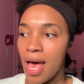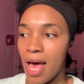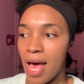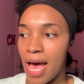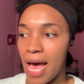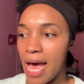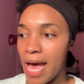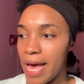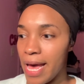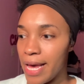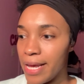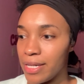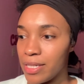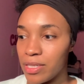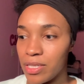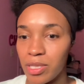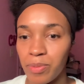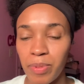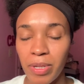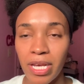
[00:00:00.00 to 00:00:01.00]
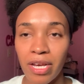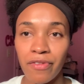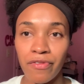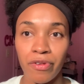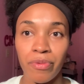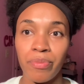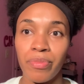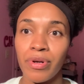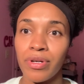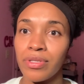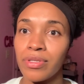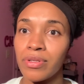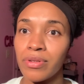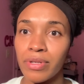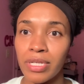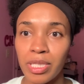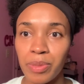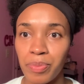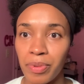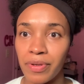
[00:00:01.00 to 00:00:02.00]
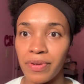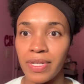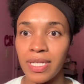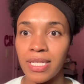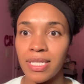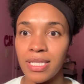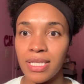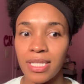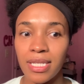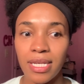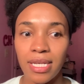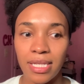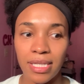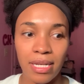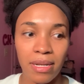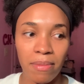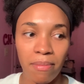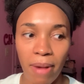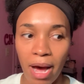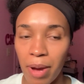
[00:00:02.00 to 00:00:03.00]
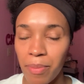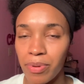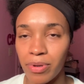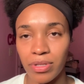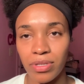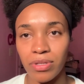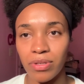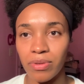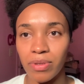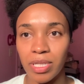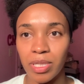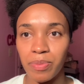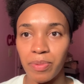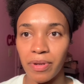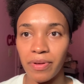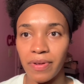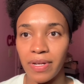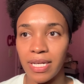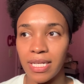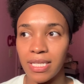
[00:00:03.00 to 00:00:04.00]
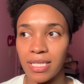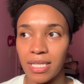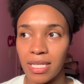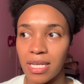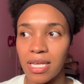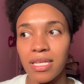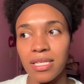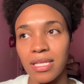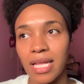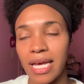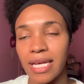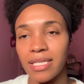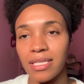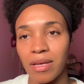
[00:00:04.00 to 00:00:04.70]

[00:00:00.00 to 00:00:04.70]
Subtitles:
And speaking from personal experiences and my personal experiences, like,